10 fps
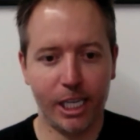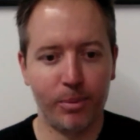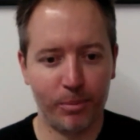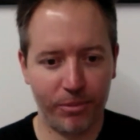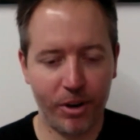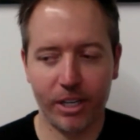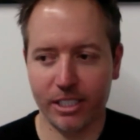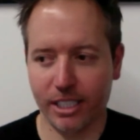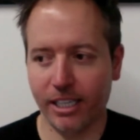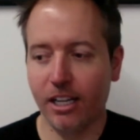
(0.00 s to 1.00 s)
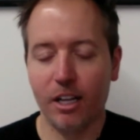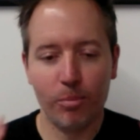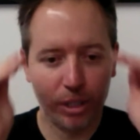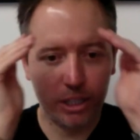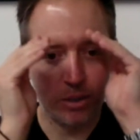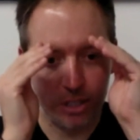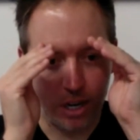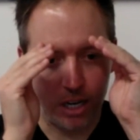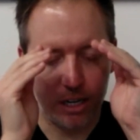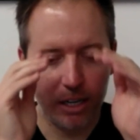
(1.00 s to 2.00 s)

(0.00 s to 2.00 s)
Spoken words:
keep them focused, like, put those on.